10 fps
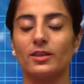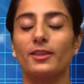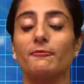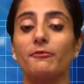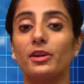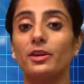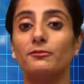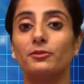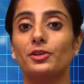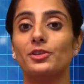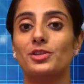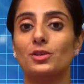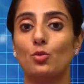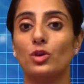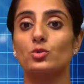The very first
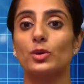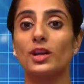which we